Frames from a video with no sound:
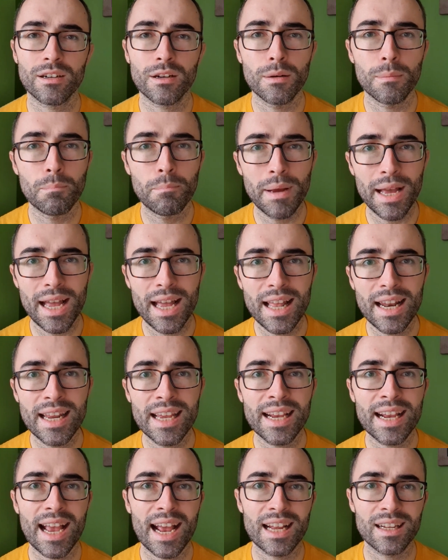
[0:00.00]

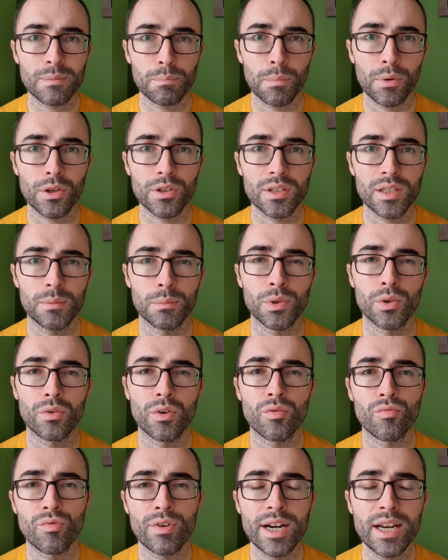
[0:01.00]
compelling as possible
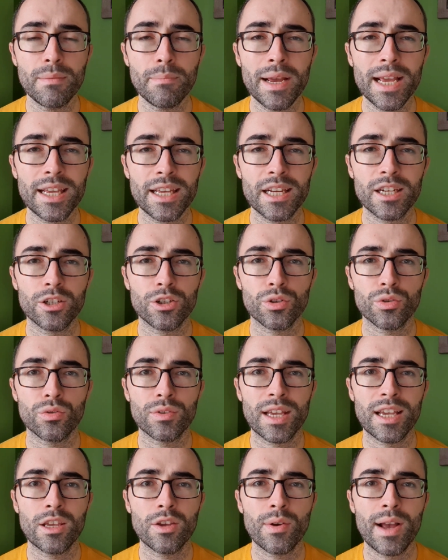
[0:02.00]
and really making sure
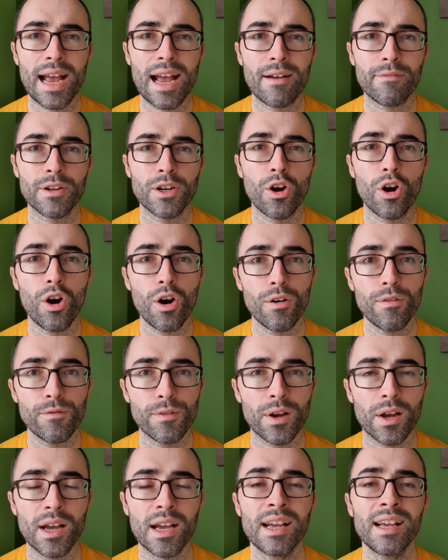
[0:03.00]
that you have an
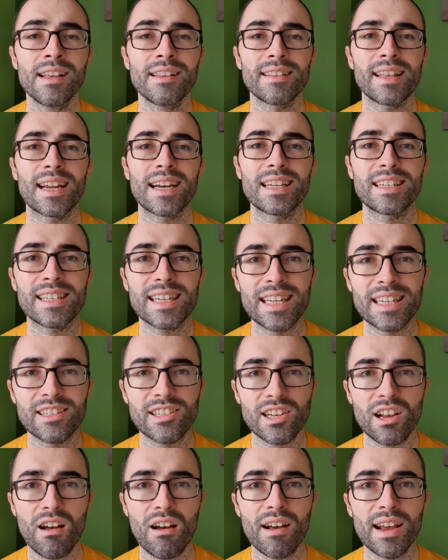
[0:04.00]
offer that is
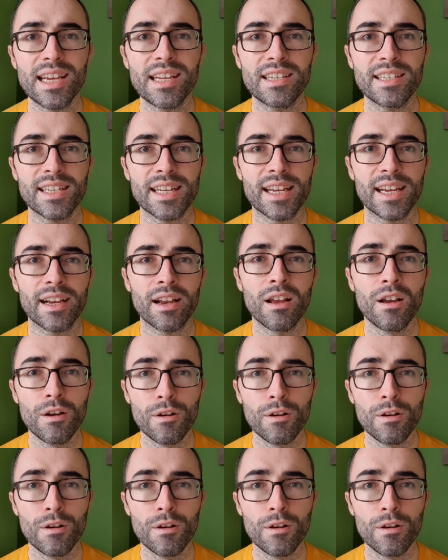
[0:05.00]
enticing